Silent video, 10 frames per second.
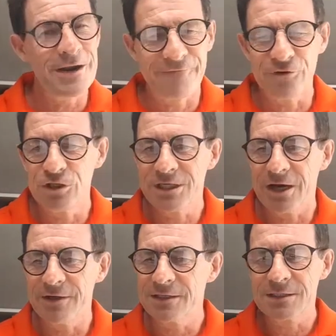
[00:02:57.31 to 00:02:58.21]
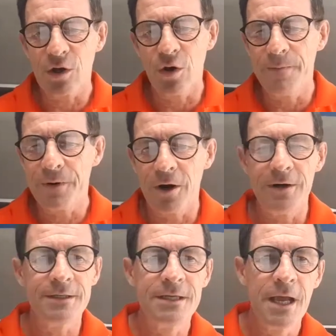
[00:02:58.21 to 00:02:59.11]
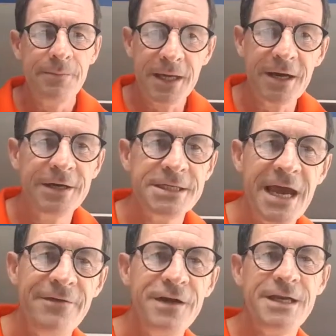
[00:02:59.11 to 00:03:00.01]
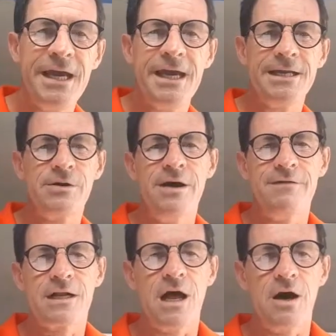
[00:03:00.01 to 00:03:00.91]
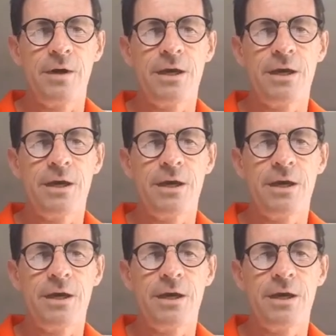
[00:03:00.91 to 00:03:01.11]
A food shout is so important because every day at 12 o'clock we